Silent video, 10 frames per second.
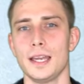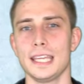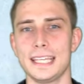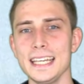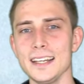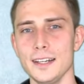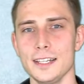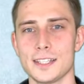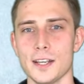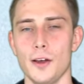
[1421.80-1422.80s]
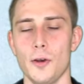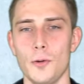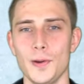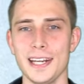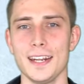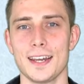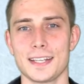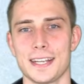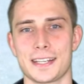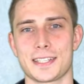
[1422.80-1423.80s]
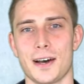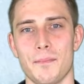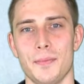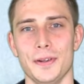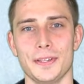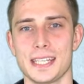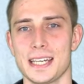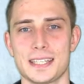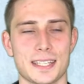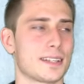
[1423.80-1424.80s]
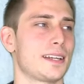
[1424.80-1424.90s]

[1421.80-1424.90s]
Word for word: Here is a really nice example that